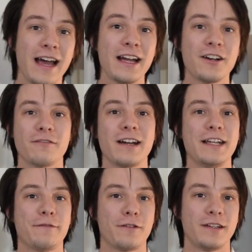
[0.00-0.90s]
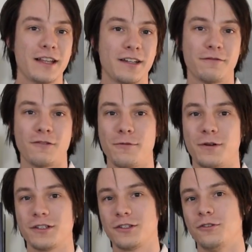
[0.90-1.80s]
And I got ready for another
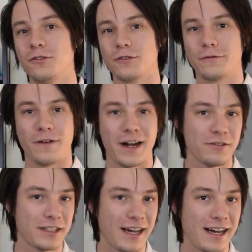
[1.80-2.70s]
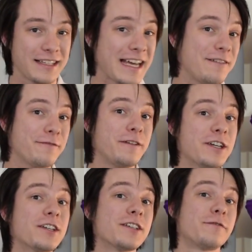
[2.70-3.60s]
robot called Final Cut, a
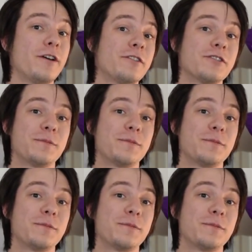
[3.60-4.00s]
vicious vertical